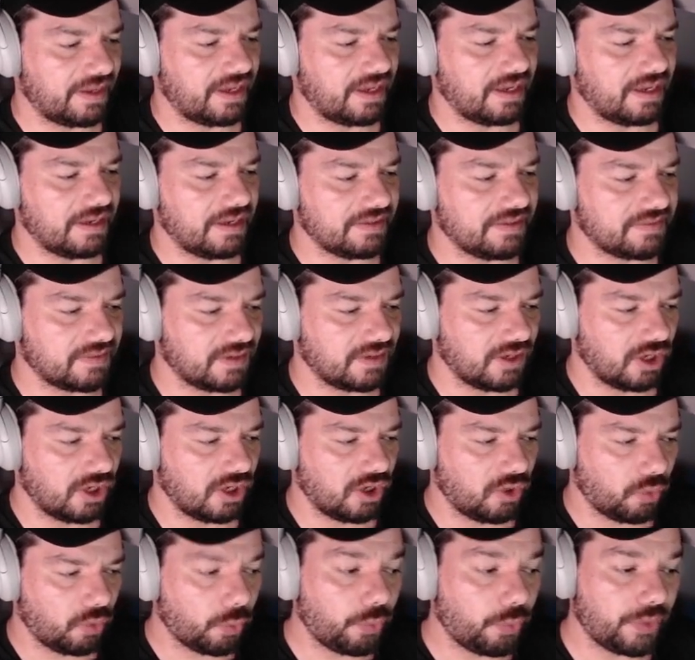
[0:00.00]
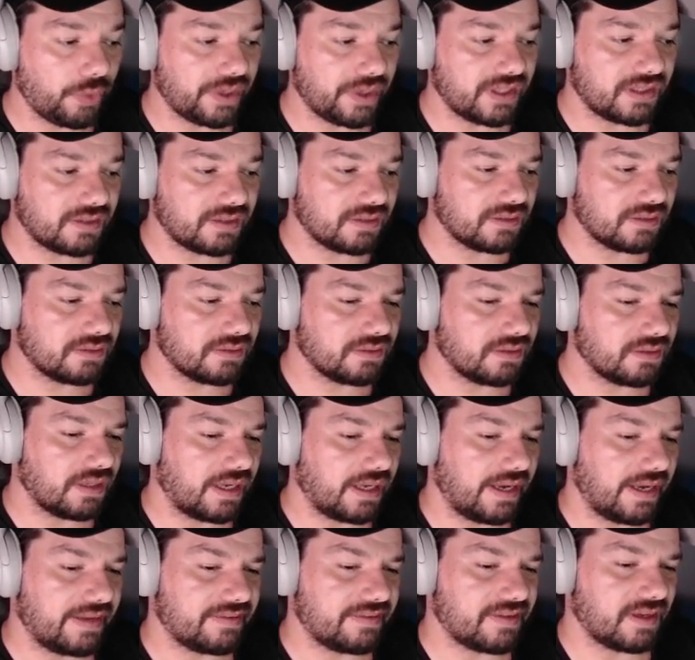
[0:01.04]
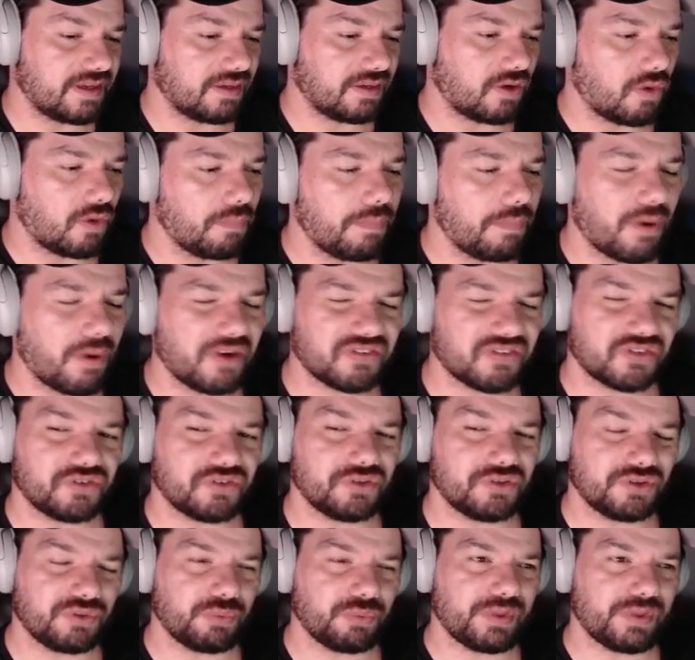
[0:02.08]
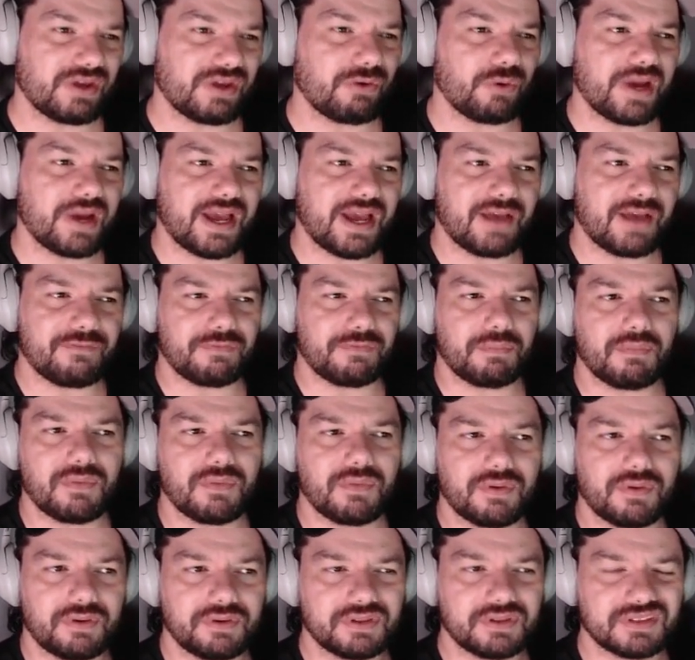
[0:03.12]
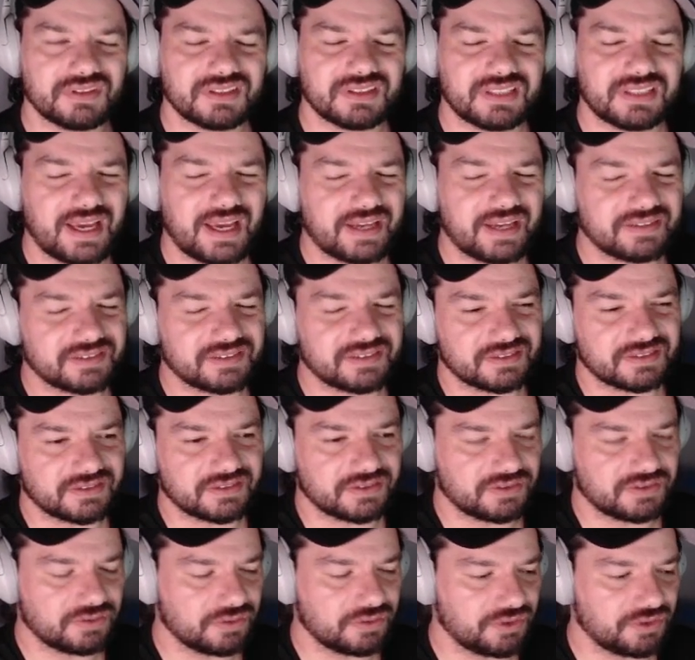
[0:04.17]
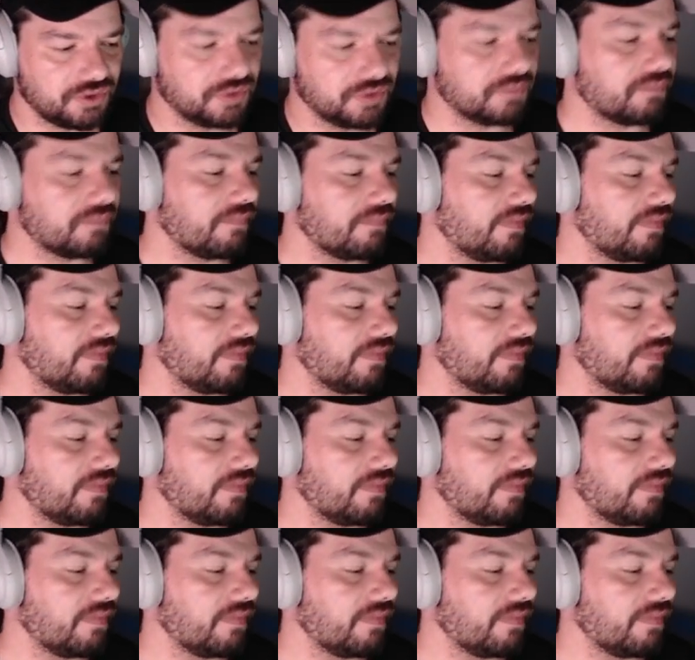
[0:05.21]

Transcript: is we as a compositor We will have more tasks to do.